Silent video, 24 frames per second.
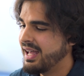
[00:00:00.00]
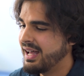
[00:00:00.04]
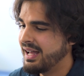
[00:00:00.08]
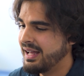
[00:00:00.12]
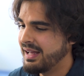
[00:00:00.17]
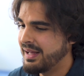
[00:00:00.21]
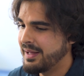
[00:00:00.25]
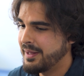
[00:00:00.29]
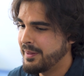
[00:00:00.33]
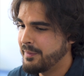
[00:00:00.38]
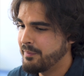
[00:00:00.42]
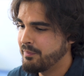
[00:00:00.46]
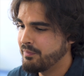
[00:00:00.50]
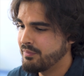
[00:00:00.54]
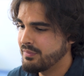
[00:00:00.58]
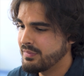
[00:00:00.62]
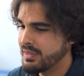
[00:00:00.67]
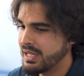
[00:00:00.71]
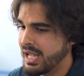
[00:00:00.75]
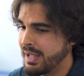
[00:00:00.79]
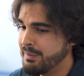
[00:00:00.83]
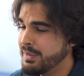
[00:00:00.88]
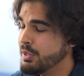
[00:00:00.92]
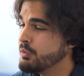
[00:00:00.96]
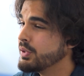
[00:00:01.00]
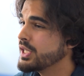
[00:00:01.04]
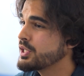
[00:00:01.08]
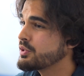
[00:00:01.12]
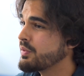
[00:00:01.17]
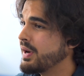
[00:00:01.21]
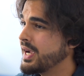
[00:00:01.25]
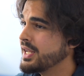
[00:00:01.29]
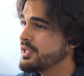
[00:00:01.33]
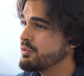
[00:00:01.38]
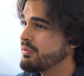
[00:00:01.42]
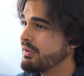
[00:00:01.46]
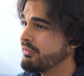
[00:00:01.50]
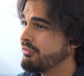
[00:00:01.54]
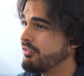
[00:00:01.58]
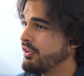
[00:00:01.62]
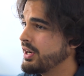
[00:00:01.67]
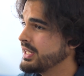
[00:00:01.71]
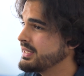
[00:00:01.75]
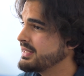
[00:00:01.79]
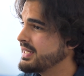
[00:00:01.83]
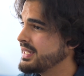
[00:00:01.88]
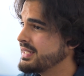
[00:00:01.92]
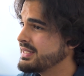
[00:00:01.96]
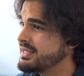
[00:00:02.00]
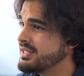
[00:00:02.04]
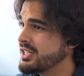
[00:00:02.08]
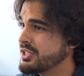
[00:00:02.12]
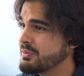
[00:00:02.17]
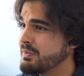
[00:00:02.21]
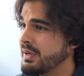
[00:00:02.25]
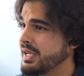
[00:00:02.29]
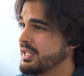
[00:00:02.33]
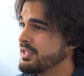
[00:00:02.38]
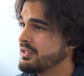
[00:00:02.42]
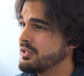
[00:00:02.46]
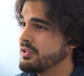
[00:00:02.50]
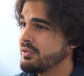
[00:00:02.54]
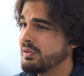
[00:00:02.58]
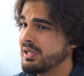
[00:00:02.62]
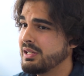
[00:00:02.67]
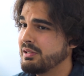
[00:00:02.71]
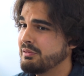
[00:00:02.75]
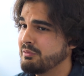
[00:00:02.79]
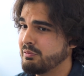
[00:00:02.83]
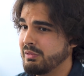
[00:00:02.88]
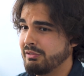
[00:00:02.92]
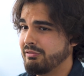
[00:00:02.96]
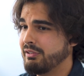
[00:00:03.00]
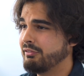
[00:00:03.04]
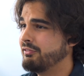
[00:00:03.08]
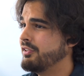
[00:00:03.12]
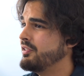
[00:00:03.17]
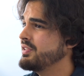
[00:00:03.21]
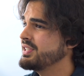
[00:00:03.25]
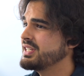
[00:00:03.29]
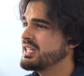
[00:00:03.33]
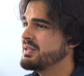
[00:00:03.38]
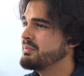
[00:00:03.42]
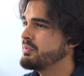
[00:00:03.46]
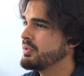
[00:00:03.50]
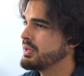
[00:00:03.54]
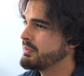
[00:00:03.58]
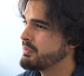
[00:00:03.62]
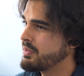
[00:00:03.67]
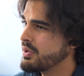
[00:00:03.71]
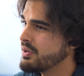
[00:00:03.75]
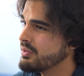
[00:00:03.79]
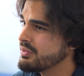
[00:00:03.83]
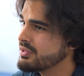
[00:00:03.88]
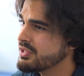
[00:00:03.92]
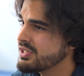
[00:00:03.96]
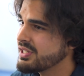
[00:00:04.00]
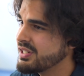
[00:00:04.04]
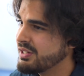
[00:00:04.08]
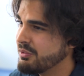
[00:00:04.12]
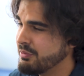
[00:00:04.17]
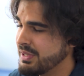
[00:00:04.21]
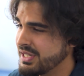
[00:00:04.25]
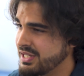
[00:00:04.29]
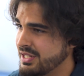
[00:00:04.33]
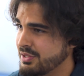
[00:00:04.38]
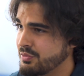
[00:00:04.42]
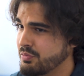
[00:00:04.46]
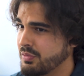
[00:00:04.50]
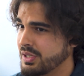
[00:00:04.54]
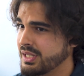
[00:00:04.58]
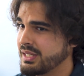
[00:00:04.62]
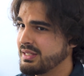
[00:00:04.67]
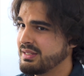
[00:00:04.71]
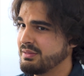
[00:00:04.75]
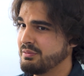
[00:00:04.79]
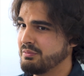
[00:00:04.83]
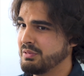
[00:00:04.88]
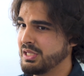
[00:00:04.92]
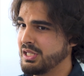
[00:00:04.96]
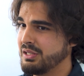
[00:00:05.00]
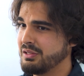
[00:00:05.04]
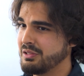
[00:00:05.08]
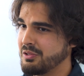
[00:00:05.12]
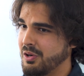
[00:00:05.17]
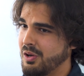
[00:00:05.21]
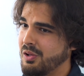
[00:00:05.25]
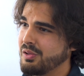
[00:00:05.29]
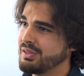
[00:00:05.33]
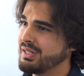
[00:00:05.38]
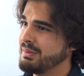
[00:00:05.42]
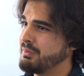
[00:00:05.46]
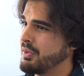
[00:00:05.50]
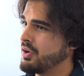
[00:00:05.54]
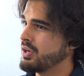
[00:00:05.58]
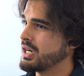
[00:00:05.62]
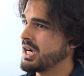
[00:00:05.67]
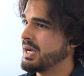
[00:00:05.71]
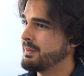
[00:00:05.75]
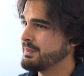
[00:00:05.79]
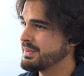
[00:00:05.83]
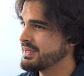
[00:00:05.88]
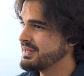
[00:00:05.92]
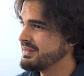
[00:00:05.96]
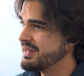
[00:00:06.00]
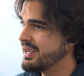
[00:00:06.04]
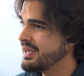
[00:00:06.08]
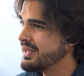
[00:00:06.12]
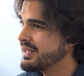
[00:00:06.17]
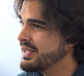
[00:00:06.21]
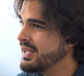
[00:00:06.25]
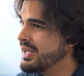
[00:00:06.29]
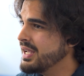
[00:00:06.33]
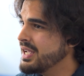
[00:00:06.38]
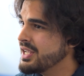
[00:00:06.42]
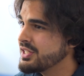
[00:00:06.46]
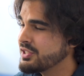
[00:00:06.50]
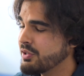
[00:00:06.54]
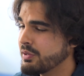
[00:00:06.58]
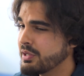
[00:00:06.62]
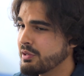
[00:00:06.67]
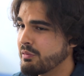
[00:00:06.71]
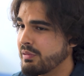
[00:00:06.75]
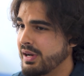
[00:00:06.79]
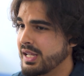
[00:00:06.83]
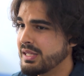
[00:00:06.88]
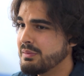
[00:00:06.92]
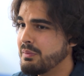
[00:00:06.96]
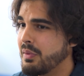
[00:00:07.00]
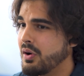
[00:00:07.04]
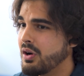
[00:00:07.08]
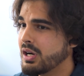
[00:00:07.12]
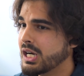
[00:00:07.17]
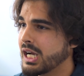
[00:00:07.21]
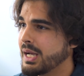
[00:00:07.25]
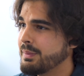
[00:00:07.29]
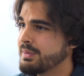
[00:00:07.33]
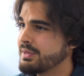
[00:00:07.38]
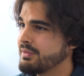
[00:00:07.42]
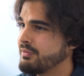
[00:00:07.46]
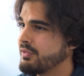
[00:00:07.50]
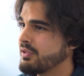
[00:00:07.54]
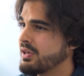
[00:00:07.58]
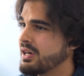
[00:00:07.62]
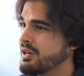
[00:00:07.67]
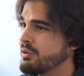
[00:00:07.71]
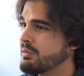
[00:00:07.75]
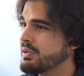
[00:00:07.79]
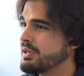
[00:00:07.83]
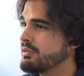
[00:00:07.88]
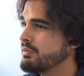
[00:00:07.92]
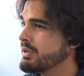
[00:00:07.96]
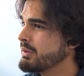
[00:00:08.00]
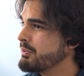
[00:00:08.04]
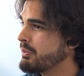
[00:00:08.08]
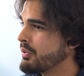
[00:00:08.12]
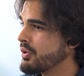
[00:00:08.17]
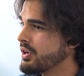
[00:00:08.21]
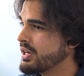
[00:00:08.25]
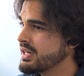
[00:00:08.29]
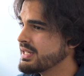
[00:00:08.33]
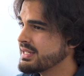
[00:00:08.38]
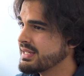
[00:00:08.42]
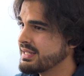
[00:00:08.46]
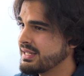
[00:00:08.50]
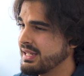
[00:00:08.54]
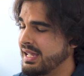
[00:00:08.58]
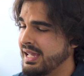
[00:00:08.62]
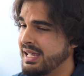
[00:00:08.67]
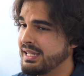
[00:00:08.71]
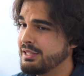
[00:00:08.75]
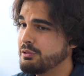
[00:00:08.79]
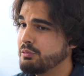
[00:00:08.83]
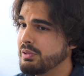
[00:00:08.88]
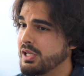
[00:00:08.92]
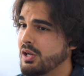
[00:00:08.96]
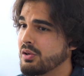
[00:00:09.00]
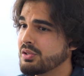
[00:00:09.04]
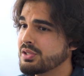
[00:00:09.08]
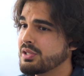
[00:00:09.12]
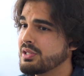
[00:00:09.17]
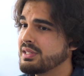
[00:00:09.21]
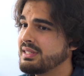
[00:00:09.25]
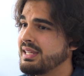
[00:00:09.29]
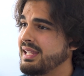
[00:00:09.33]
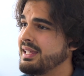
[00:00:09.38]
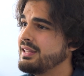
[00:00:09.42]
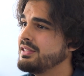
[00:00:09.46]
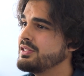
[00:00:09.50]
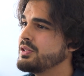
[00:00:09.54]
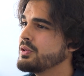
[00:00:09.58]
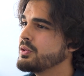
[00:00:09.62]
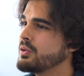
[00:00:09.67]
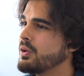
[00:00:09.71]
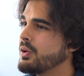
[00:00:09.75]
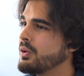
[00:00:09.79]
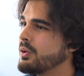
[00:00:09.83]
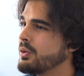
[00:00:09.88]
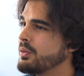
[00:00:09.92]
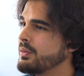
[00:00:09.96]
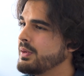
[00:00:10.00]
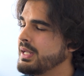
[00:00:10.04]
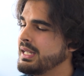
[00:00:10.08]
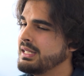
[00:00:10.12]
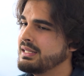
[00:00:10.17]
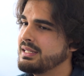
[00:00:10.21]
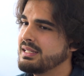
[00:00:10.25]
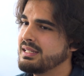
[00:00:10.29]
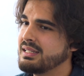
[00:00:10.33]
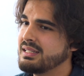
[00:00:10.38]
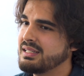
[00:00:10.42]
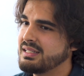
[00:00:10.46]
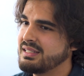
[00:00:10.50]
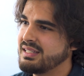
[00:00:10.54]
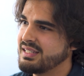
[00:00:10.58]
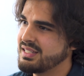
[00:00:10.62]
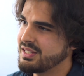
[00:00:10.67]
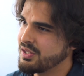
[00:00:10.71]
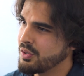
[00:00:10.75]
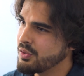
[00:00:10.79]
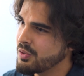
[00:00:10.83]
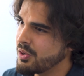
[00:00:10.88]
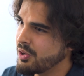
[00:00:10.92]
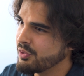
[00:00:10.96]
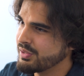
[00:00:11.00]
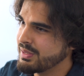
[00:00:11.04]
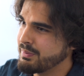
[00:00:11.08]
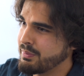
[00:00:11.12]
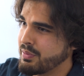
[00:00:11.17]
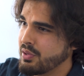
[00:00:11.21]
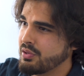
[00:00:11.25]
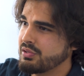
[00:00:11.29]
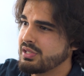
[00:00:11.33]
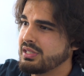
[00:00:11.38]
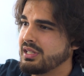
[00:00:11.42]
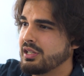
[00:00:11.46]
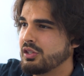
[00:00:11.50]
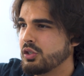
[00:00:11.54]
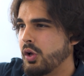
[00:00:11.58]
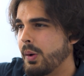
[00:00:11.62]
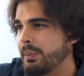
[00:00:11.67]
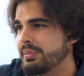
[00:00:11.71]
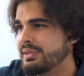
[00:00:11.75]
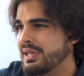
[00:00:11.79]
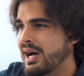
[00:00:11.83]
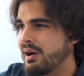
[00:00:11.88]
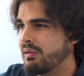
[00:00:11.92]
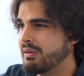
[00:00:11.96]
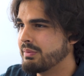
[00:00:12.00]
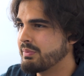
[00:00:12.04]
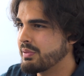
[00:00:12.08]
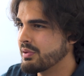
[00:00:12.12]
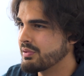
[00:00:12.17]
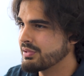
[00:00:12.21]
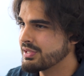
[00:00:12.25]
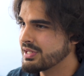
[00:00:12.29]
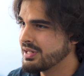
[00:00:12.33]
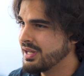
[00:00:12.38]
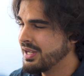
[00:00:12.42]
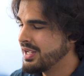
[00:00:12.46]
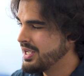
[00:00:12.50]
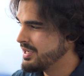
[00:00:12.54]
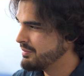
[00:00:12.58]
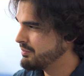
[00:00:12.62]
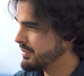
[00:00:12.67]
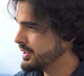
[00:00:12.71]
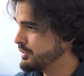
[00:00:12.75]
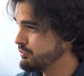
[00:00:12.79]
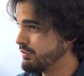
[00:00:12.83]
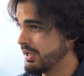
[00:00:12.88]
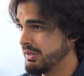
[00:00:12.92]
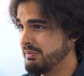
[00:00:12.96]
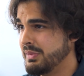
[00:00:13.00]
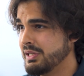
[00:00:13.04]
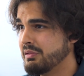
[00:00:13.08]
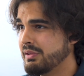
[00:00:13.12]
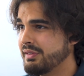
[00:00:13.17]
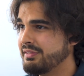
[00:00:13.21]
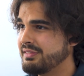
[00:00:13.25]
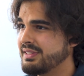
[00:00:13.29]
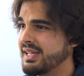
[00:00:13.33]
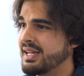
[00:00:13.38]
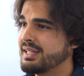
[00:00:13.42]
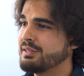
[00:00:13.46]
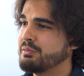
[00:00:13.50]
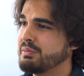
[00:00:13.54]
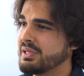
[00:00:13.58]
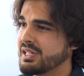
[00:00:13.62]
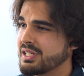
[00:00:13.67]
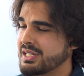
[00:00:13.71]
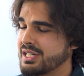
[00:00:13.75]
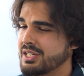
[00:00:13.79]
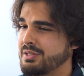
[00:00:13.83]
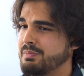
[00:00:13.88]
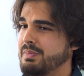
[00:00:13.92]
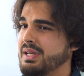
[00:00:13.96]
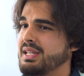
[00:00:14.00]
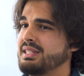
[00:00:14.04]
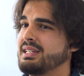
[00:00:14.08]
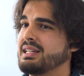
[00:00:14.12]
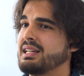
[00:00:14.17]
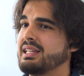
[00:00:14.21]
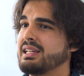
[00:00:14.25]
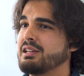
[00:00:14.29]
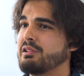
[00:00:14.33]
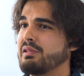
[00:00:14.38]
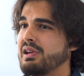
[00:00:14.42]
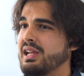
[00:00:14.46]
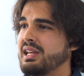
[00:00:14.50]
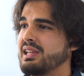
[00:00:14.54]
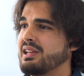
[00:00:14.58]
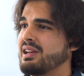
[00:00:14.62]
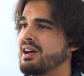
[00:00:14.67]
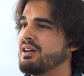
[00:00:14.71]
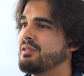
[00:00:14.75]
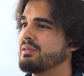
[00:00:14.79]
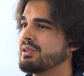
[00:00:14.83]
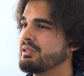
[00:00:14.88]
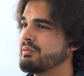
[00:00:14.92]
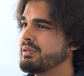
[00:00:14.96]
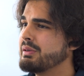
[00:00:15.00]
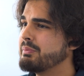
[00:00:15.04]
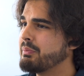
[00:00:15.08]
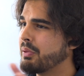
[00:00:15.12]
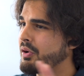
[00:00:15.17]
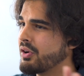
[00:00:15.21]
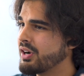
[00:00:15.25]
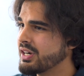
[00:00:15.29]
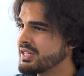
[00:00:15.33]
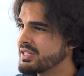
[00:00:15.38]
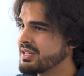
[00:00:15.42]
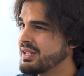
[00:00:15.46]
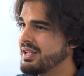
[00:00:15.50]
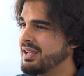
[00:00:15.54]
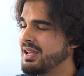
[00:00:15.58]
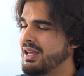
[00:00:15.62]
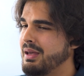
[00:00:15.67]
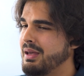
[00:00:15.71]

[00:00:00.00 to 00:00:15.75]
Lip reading: I mean, we try to avoid that just by going with a very simple approach, which is what we call the mockups. Yeah. So we create mockups for our reports, and we also tend to go in the so-called approach, the top-down approach. What do I mean with that? We are just basically creating our reports